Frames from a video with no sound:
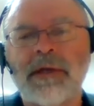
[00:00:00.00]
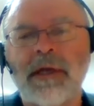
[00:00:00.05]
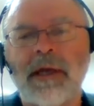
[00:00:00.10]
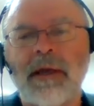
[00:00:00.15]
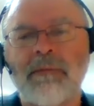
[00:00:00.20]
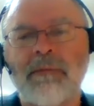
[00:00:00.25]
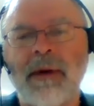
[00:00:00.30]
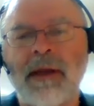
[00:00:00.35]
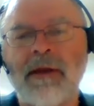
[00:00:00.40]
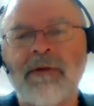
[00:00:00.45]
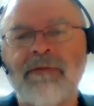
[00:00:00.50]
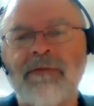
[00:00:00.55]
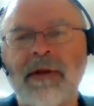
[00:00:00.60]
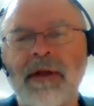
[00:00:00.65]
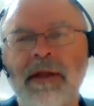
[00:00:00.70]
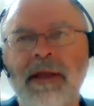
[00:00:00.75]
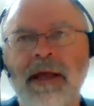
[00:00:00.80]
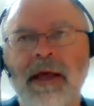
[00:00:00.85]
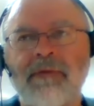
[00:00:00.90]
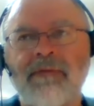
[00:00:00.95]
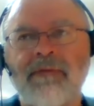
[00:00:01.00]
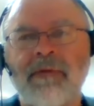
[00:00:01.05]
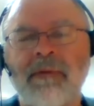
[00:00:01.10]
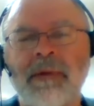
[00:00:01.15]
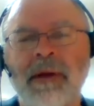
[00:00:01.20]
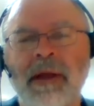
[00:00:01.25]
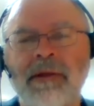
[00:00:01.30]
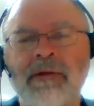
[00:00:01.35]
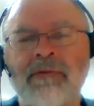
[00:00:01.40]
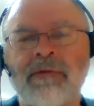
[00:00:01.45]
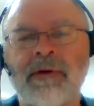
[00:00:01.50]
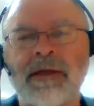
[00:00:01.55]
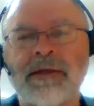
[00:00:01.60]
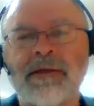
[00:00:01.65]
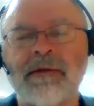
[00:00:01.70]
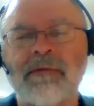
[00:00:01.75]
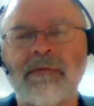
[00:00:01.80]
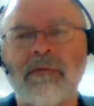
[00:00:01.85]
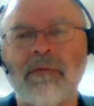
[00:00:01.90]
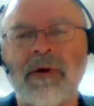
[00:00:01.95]
see a benefit in that from another
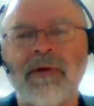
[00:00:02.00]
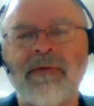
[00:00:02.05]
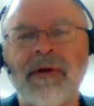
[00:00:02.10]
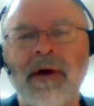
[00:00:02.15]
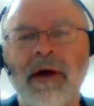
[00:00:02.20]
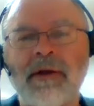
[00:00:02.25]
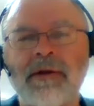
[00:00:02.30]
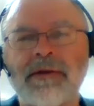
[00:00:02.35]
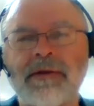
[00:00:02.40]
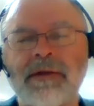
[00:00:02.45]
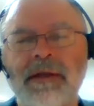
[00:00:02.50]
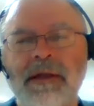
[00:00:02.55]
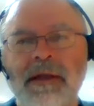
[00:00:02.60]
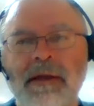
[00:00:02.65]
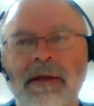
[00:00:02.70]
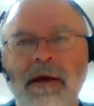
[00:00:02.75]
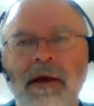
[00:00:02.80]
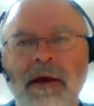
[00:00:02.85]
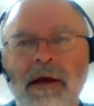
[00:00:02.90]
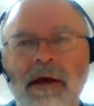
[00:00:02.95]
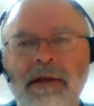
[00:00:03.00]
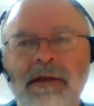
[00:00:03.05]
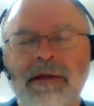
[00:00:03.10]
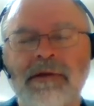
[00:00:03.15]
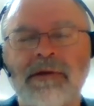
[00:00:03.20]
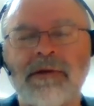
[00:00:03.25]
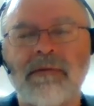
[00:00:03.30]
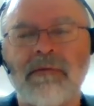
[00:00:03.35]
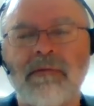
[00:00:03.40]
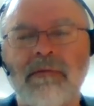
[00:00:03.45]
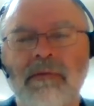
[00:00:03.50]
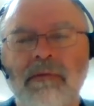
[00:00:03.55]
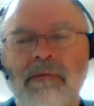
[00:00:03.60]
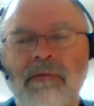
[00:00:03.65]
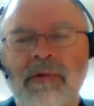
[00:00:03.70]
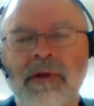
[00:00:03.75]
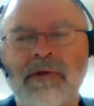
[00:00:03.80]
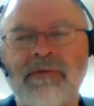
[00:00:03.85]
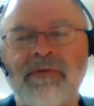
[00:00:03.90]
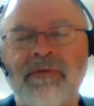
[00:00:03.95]
reason? We've noticed that there's,
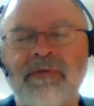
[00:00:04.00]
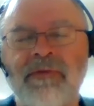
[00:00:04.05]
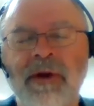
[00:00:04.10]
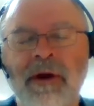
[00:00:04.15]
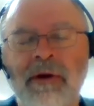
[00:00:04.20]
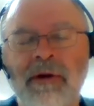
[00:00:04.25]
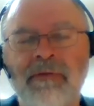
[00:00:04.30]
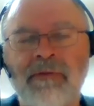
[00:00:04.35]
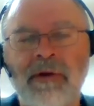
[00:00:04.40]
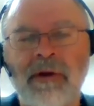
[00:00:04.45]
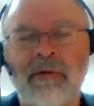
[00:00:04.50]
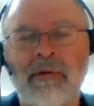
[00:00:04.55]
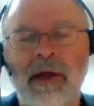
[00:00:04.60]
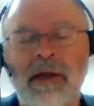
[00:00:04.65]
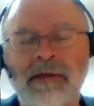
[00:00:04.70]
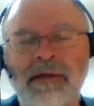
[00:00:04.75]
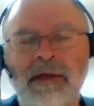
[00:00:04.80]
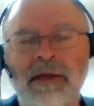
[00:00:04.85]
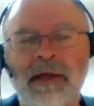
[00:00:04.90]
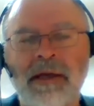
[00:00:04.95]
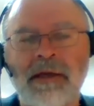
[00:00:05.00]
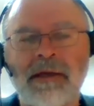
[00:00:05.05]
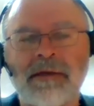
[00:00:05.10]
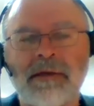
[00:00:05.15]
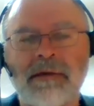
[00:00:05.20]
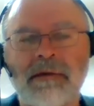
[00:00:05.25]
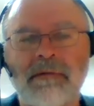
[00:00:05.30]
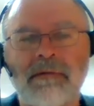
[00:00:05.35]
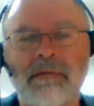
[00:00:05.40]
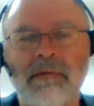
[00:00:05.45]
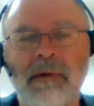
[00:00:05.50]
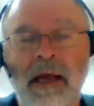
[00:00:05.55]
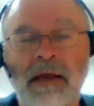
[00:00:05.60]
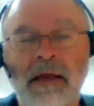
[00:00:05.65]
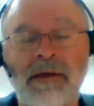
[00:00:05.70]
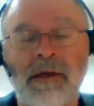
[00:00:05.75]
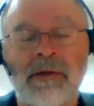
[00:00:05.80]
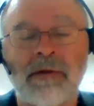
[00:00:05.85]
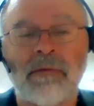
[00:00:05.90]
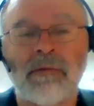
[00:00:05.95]
there's very few engineers
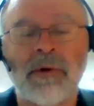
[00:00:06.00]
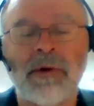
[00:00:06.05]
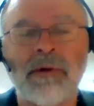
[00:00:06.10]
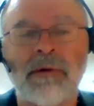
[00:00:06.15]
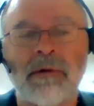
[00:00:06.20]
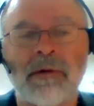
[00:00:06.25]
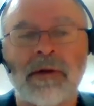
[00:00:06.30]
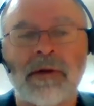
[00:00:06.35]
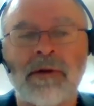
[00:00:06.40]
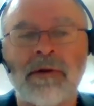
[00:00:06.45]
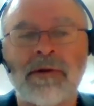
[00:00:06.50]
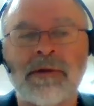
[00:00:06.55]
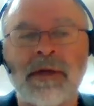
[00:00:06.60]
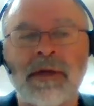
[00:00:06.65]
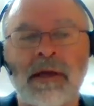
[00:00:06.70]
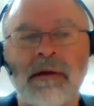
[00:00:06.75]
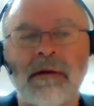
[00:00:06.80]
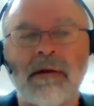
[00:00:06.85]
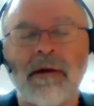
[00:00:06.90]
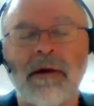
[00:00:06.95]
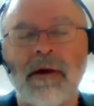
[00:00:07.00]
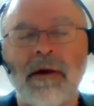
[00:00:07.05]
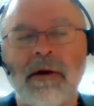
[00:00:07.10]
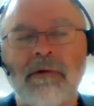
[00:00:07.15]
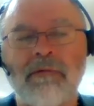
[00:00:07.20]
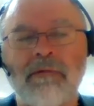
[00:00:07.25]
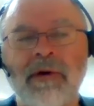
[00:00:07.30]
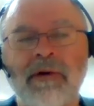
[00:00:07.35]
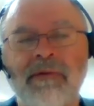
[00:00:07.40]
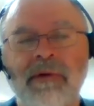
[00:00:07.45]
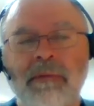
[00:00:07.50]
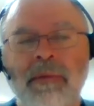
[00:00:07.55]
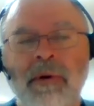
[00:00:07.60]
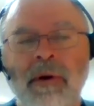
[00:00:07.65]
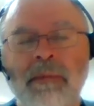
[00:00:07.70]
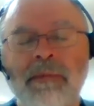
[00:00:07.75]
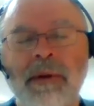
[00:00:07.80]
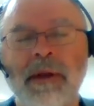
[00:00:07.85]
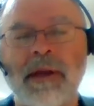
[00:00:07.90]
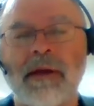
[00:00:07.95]
actually in the world using Revit
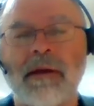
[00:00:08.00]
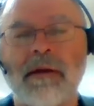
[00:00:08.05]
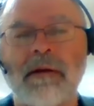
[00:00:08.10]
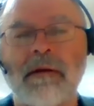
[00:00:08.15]
properly.